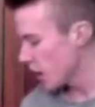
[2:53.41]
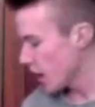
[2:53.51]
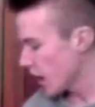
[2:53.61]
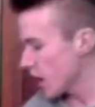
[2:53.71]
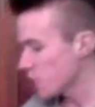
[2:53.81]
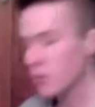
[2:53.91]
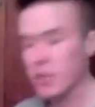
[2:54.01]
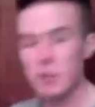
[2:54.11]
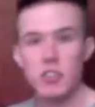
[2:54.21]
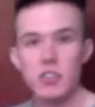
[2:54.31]
And
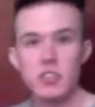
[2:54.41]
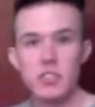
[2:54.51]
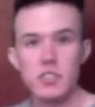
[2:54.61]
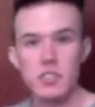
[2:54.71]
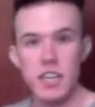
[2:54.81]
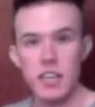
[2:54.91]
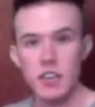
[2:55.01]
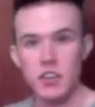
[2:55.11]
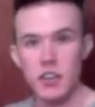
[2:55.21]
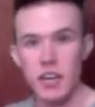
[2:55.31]
pretty much just take it
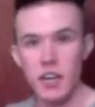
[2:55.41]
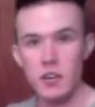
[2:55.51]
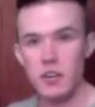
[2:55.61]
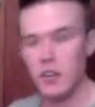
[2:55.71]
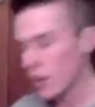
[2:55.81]
in your hand